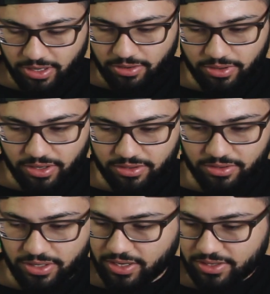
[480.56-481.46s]
matter what I
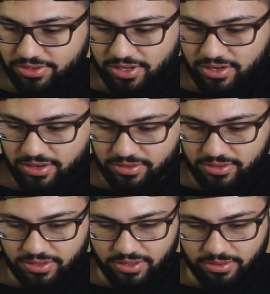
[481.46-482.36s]
do, I can't check out.
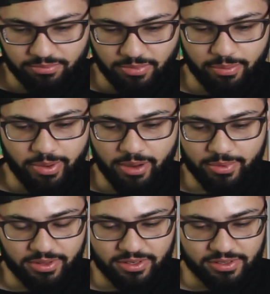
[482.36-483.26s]
The, my
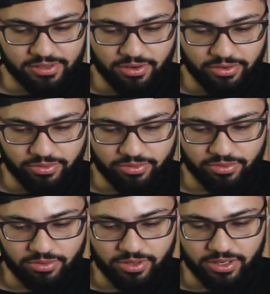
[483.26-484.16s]
payment does not go
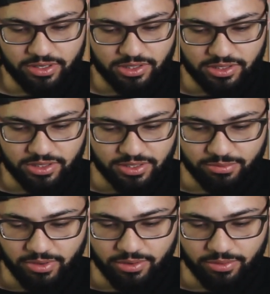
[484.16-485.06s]
through. Like,
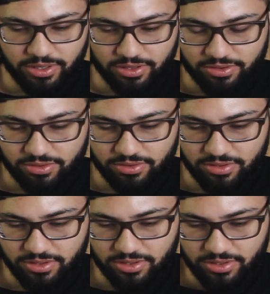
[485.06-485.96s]
doesn't matter what I
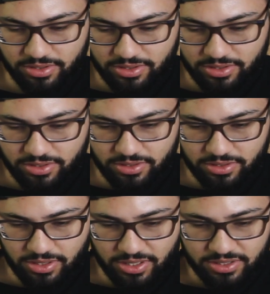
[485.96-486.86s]
choose,
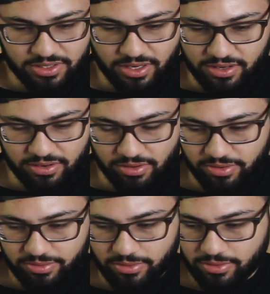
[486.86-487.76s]
I just can't go
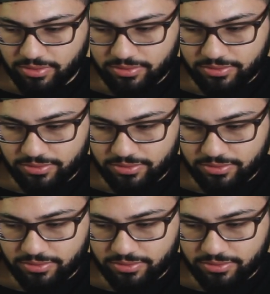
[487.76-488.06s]
through.